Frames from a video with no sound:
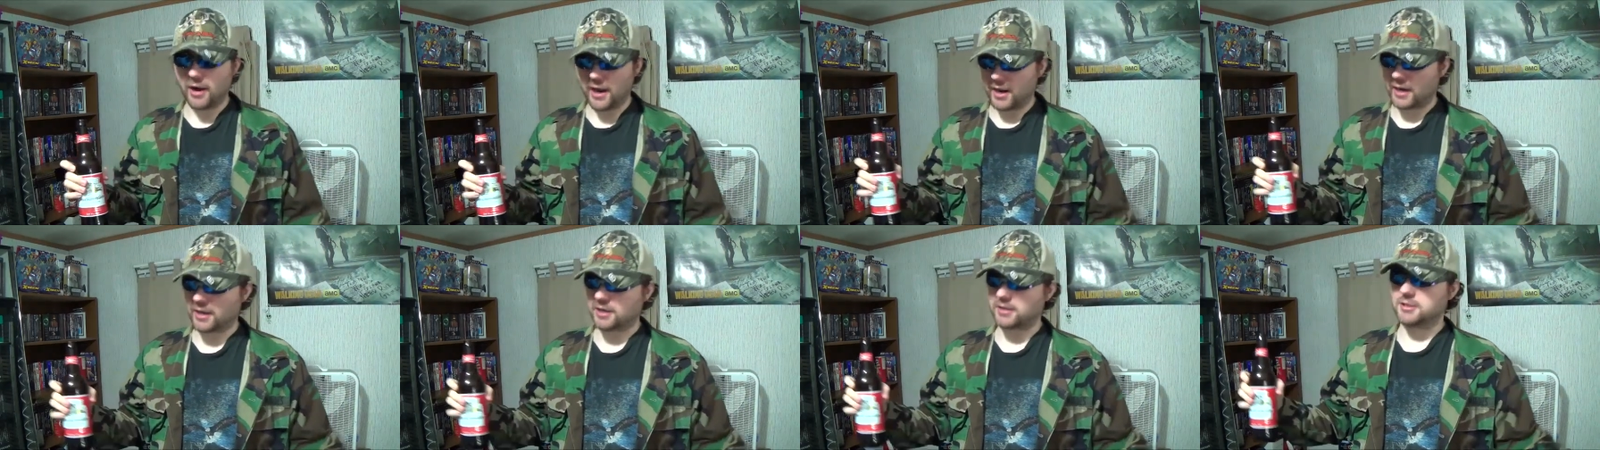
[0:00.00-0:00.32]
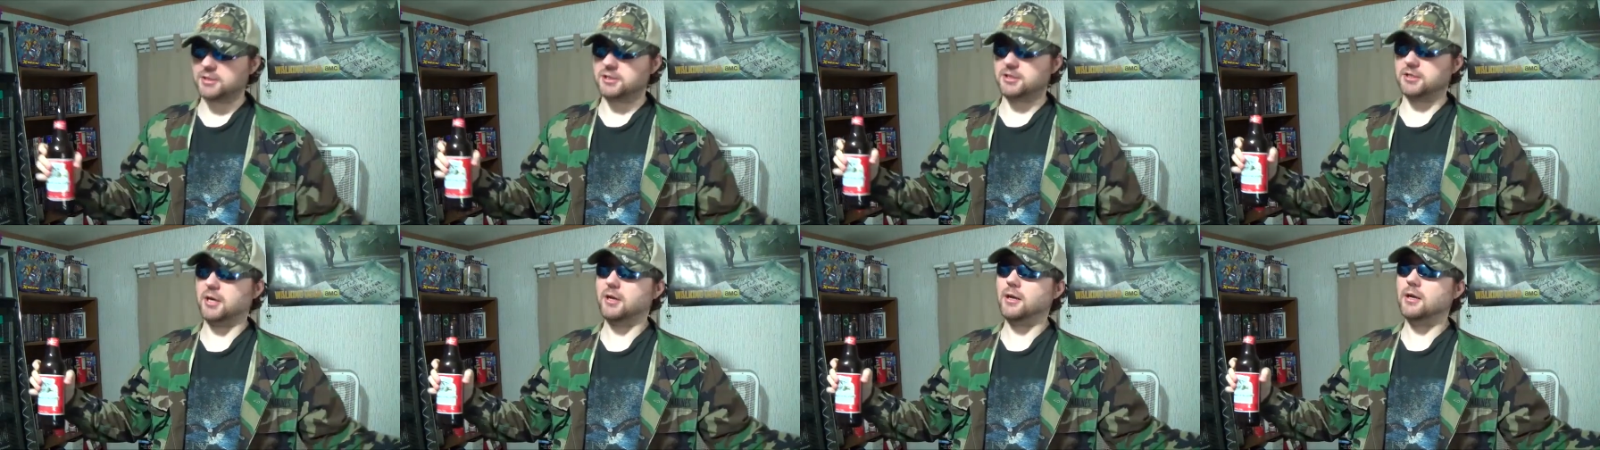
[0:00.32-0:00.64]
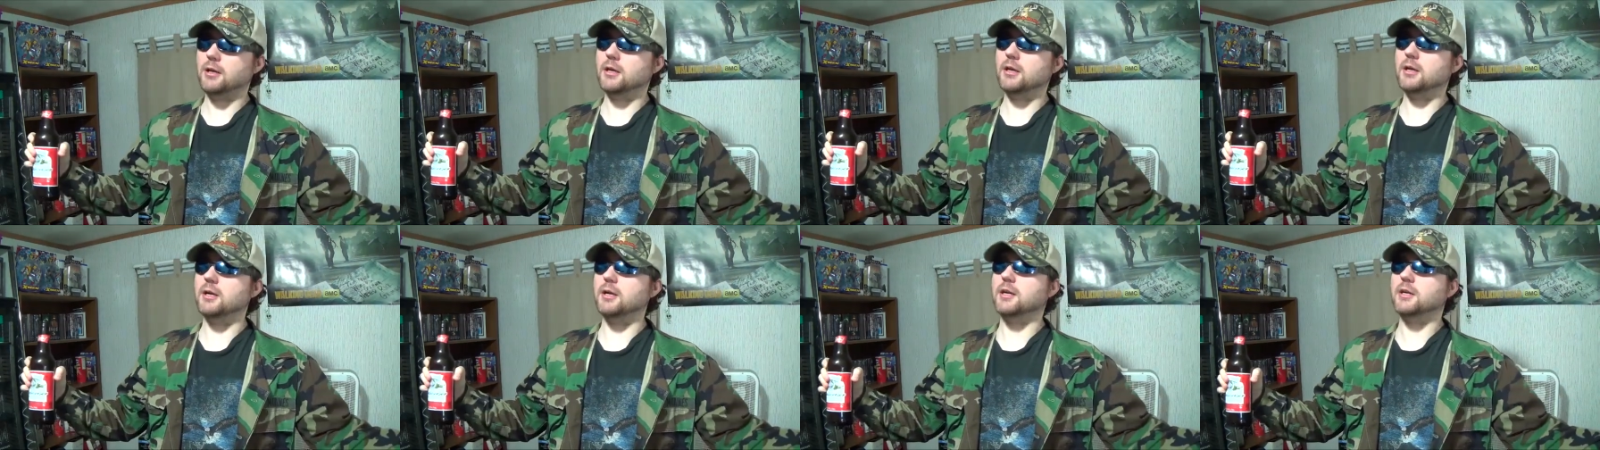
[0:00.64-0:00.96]

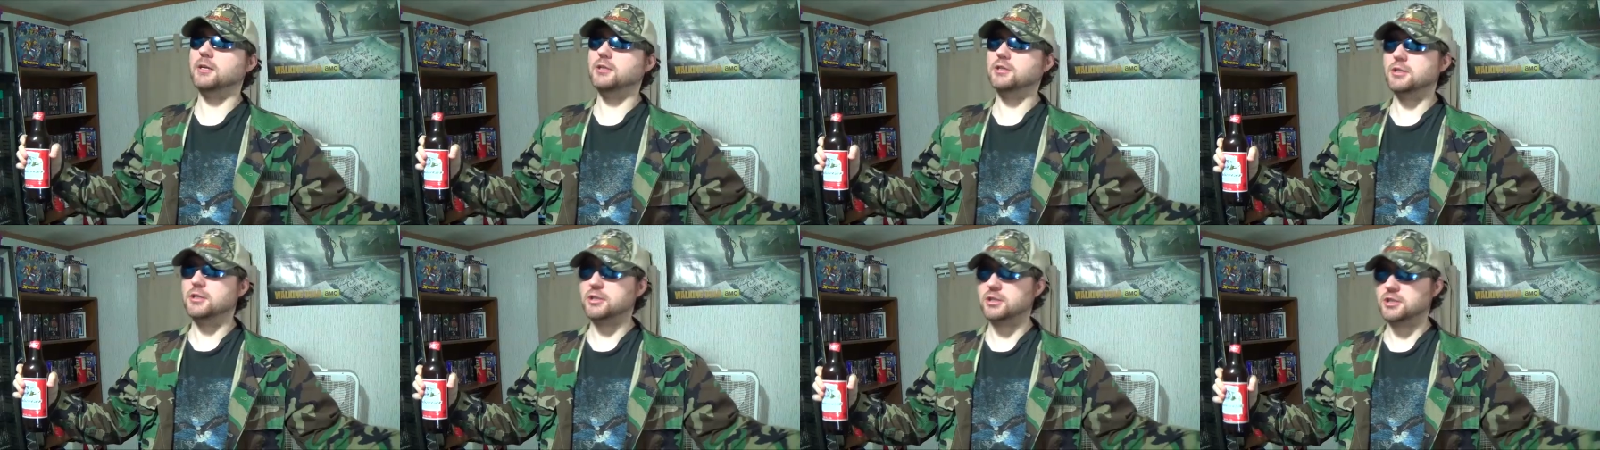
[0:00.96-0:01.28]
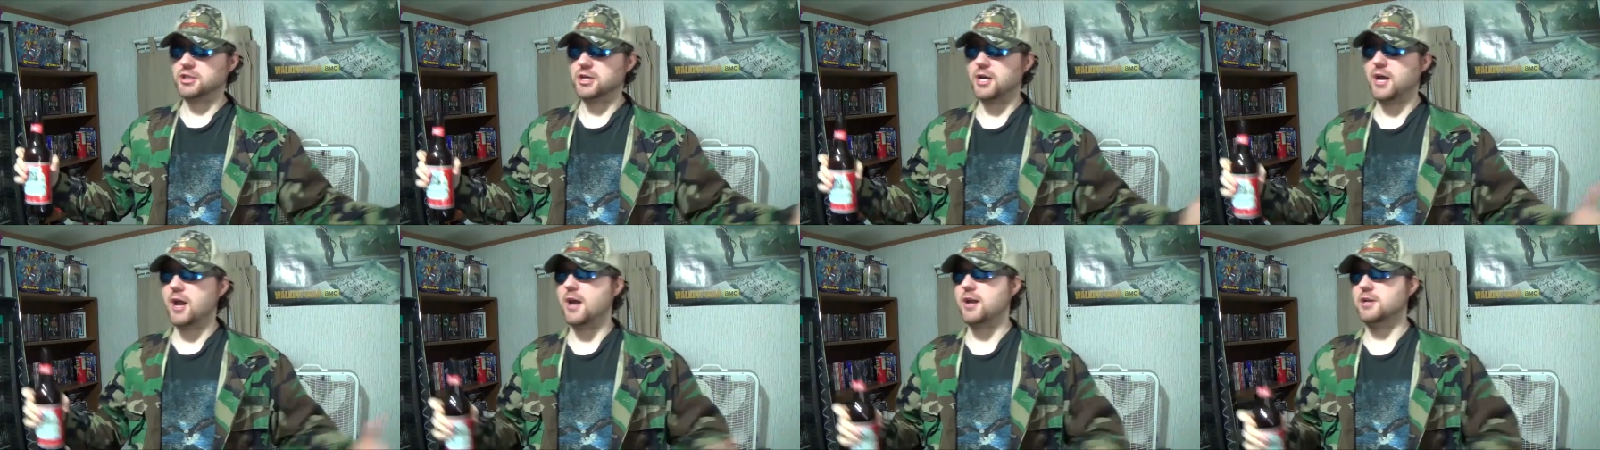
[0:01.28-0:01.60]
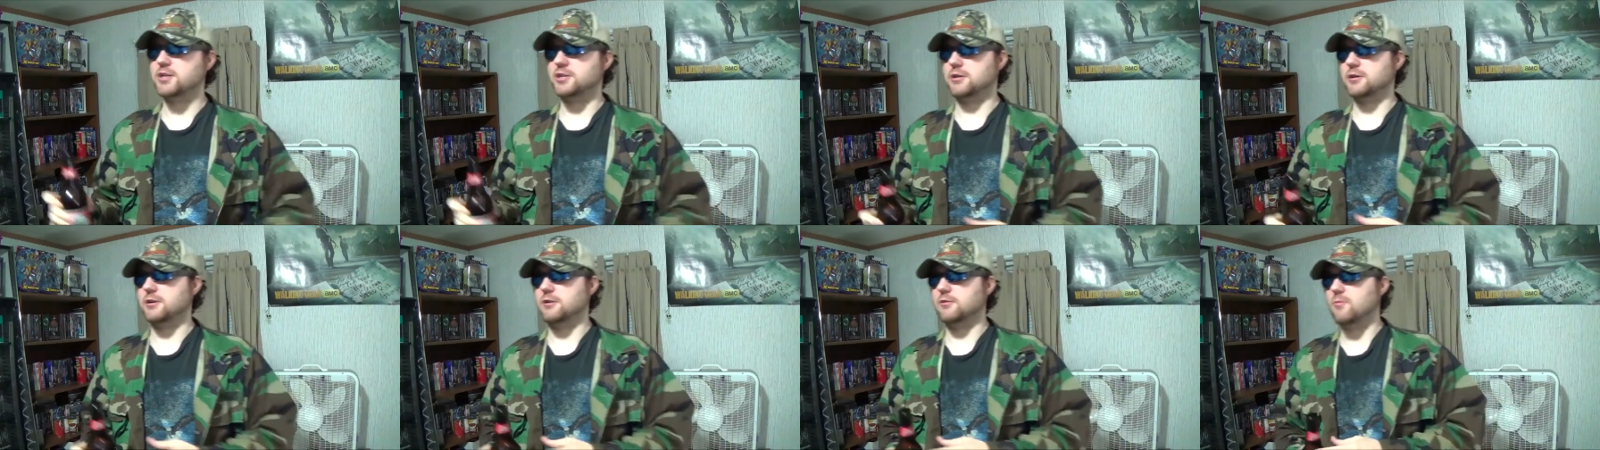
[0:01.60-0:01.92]
Excella and she's
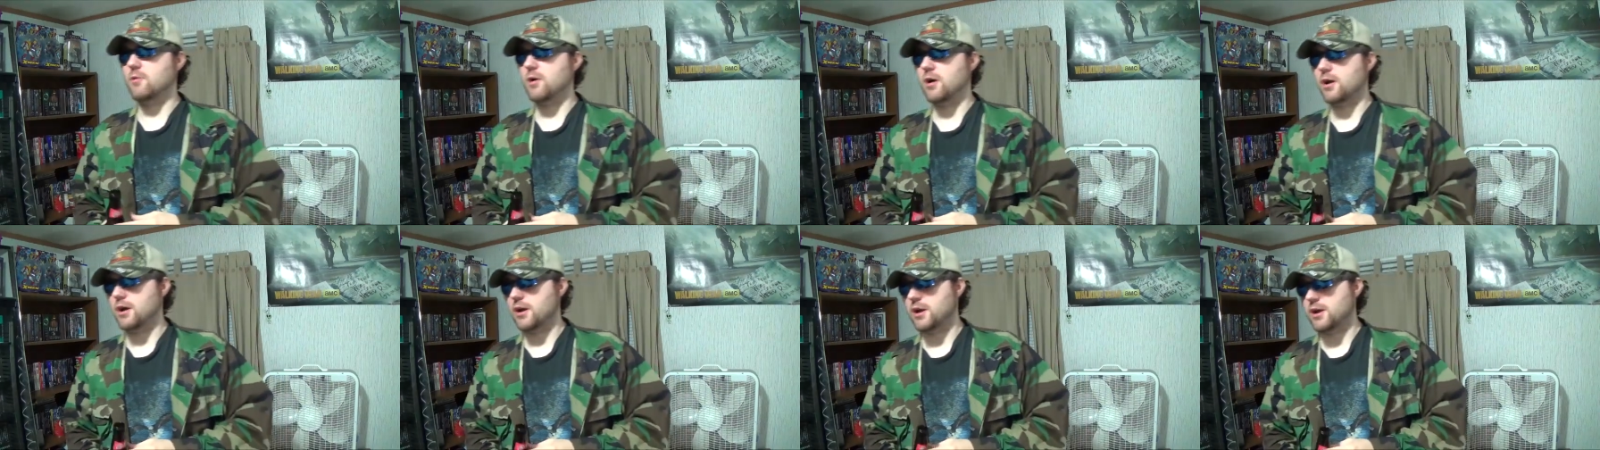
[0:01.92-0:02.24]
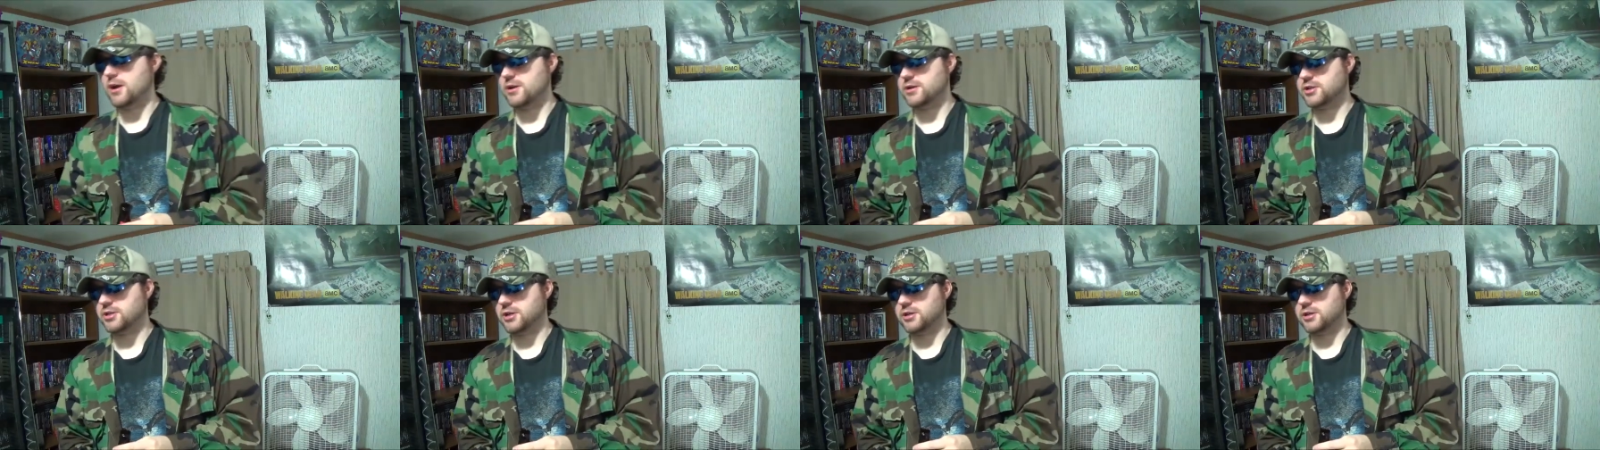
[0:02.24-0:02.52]
changing her ways.